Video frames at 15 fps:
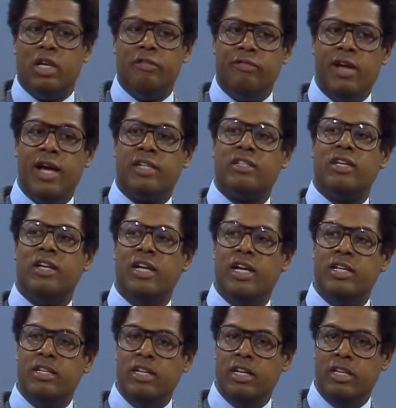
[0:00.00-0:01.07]
In fact,
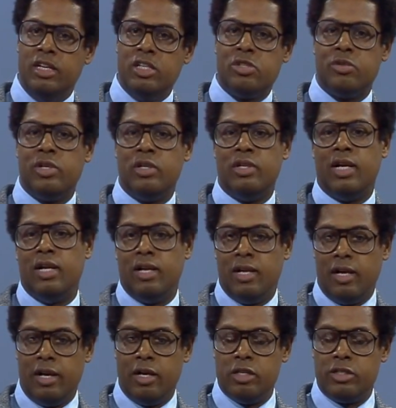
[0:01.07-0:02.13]
in Israel,
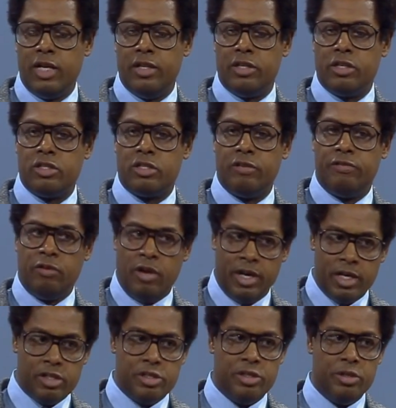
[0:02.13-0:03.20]
I understand that the
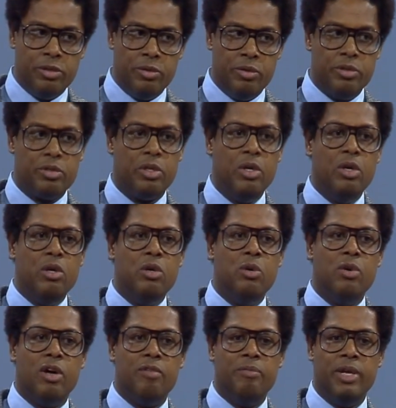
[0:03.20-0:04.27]
Sephardic Jews
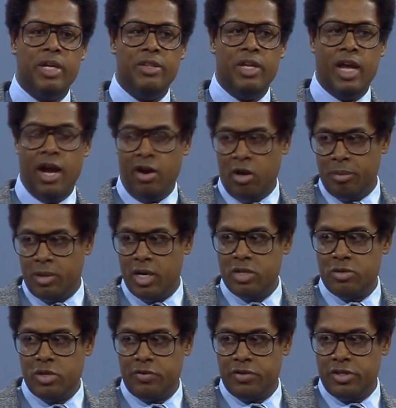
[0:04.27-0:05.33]
who have been in the Arab
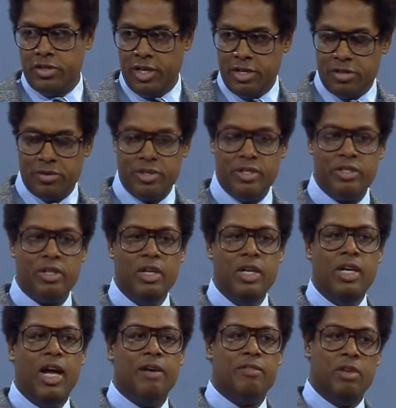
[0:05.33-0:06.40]
countries for centuries
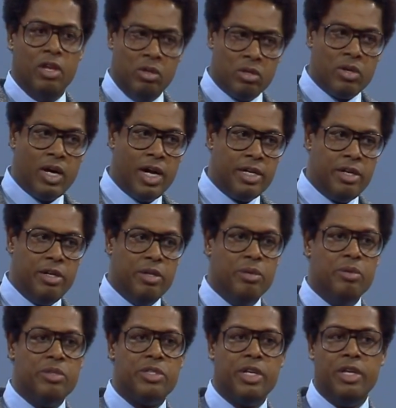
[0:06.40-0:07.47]
have lower
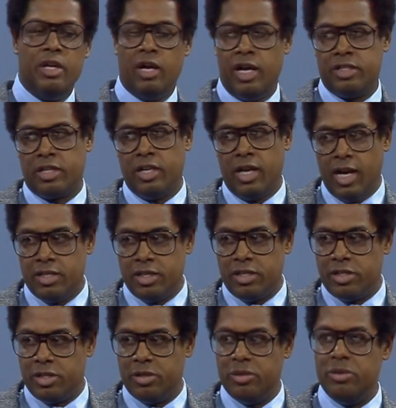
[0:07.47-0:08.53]
IQs than the Ashkenazic
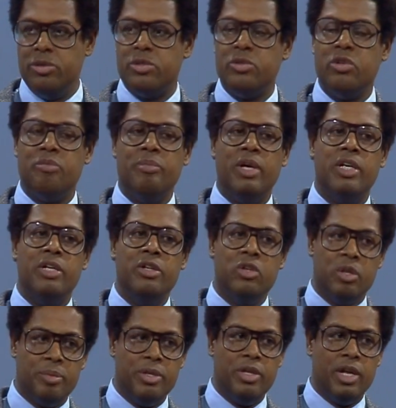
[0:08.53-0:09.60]
Jews who have been in
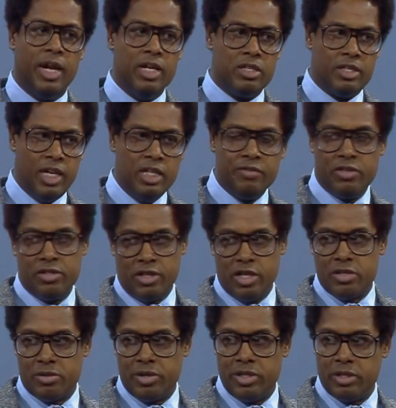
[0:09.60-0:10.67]
Europe and the United States for
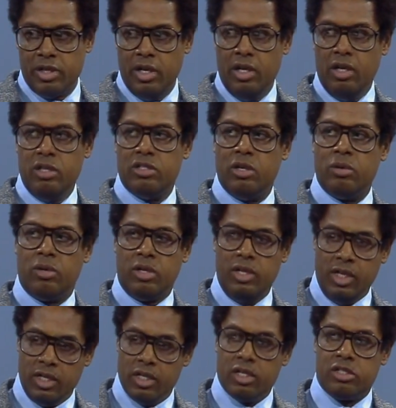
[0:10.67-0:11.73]
centuries. So
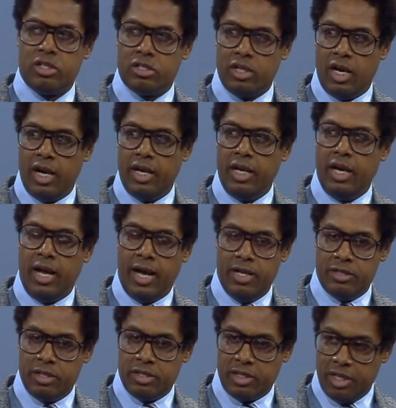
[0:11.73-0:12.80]
clearly the society
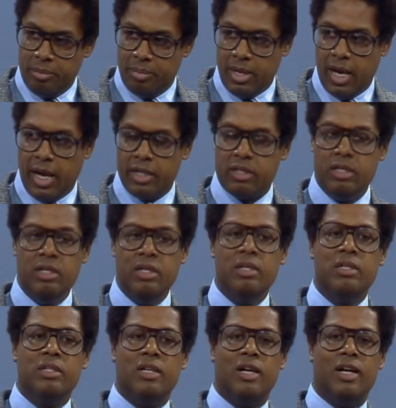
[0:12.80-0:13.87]
has its impact.
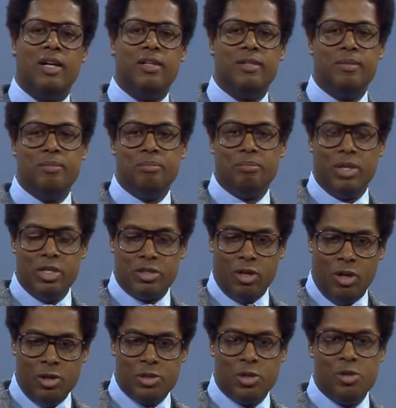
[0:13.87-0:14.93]
But it's
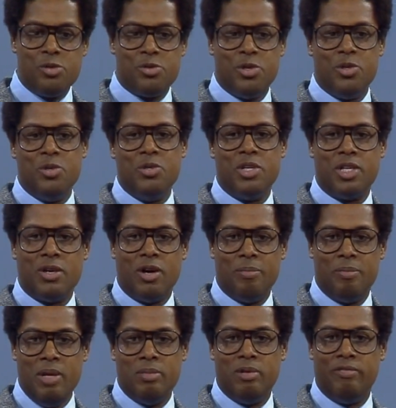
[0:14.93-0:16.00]
also true that there are
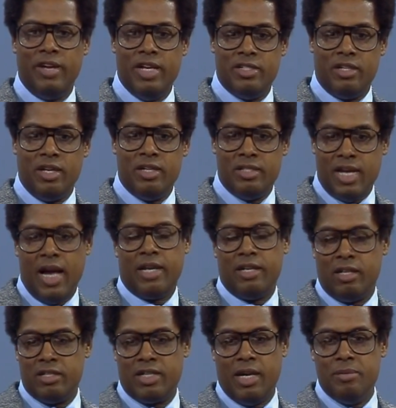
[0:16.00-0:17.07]
people facing exactly
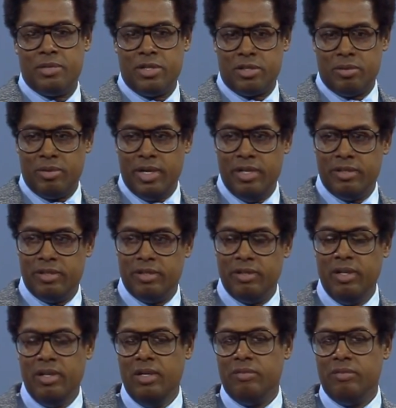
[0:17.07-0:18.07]
the same situation.